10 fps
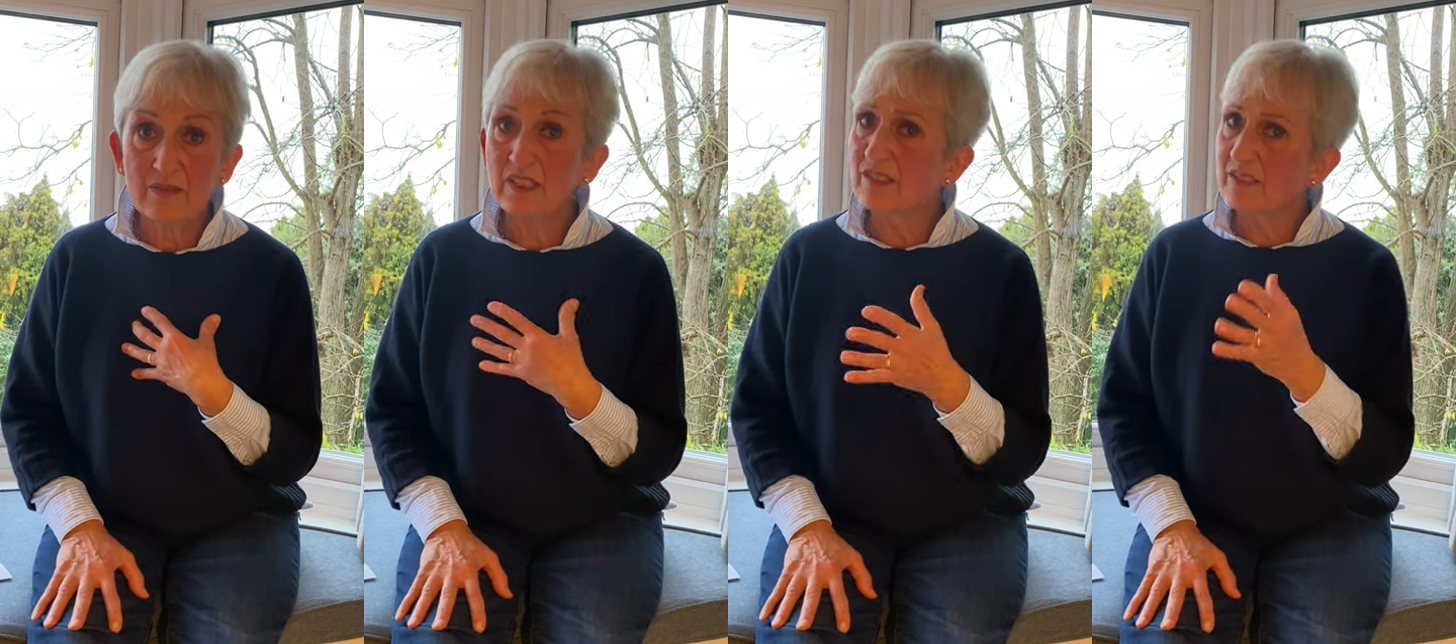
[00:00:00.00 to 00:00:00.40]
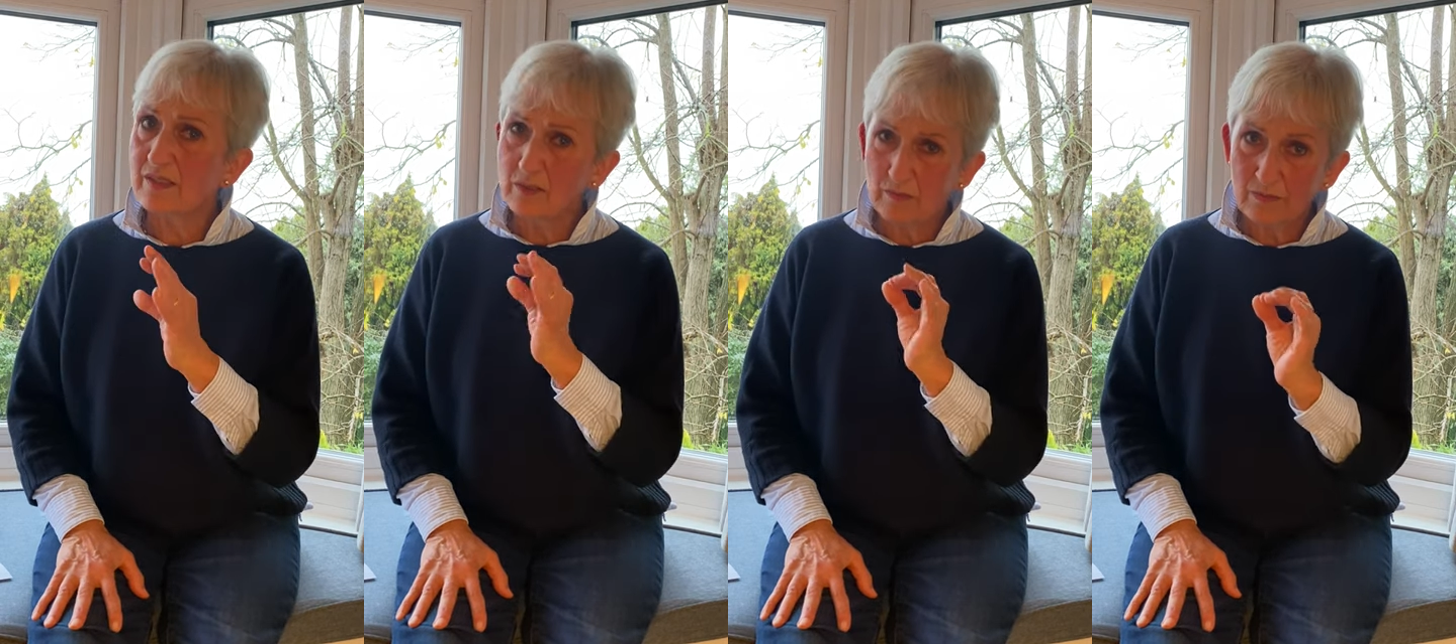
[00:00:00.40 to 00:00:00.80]
This is
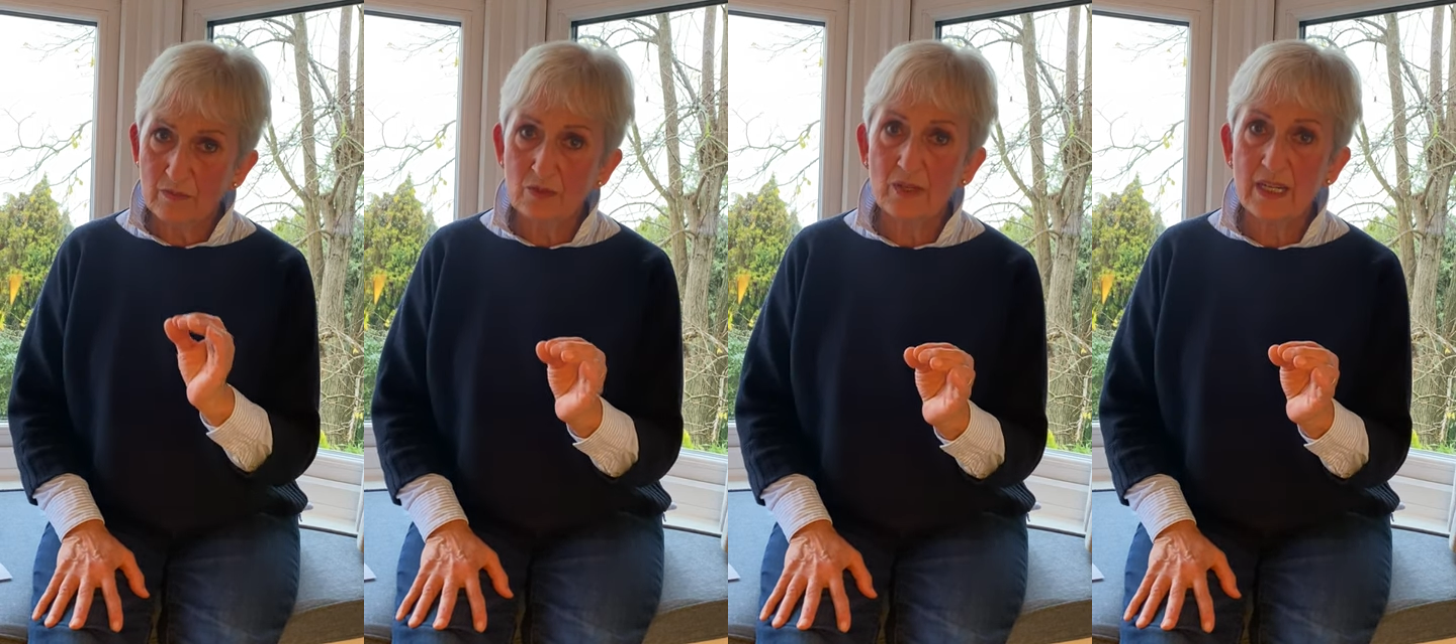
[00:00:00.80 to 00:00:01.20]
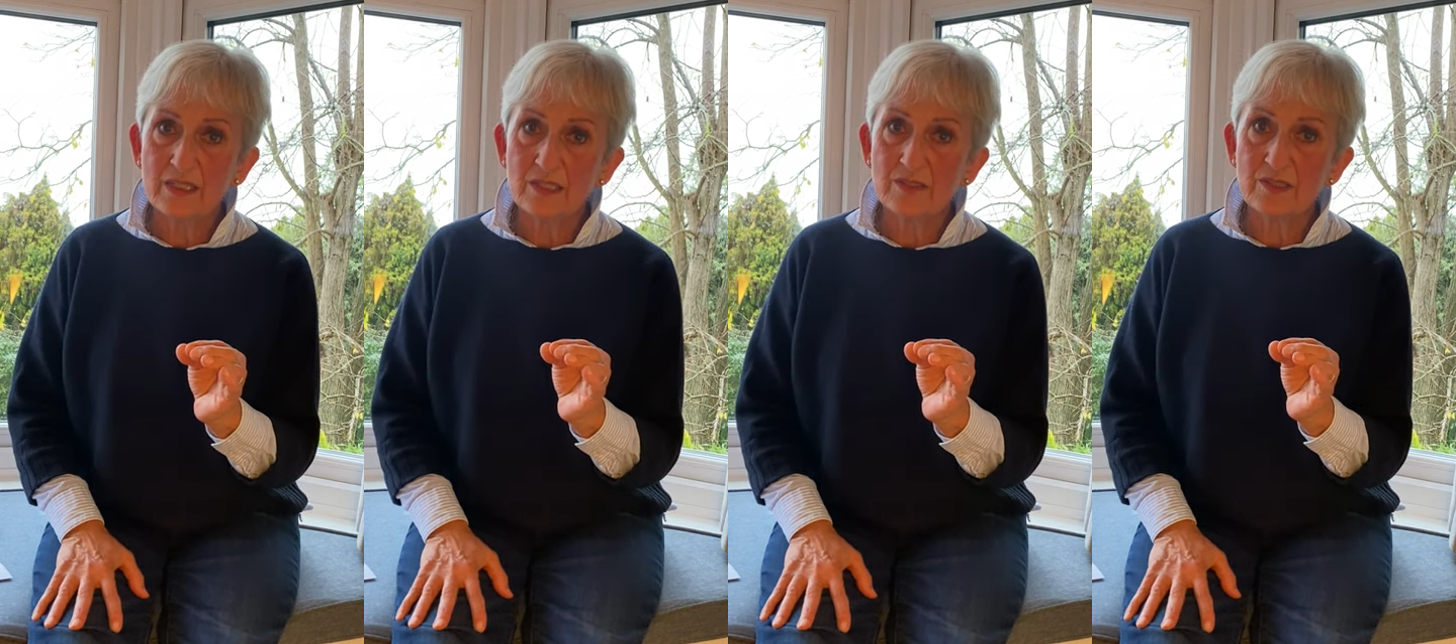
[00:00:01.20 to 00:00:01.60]
a
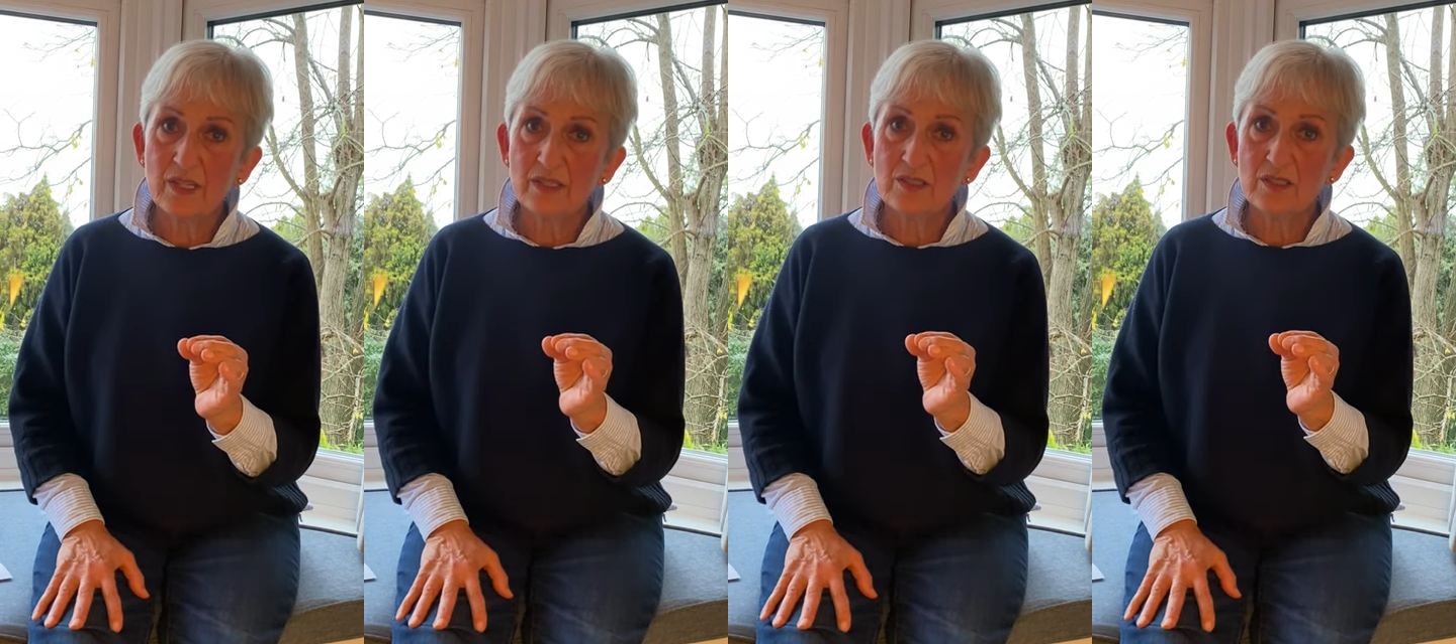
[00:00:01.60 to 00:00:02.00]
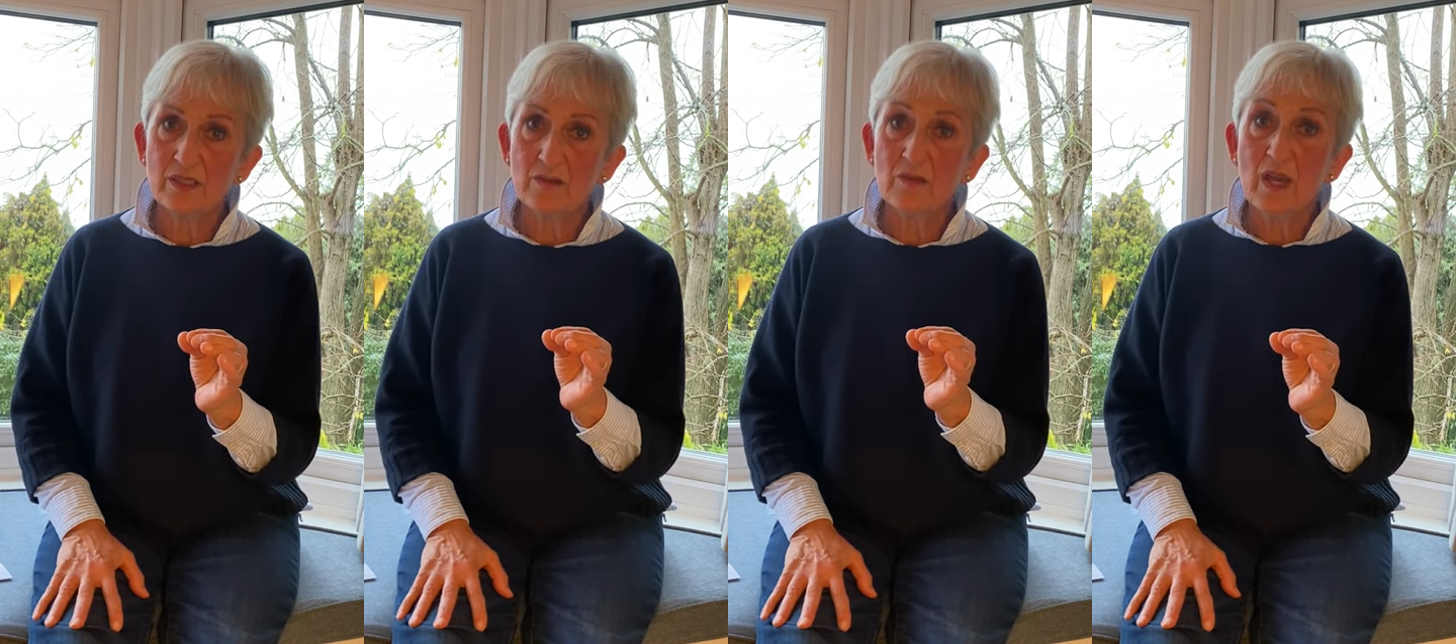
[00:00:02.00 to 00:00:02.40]
great incentive.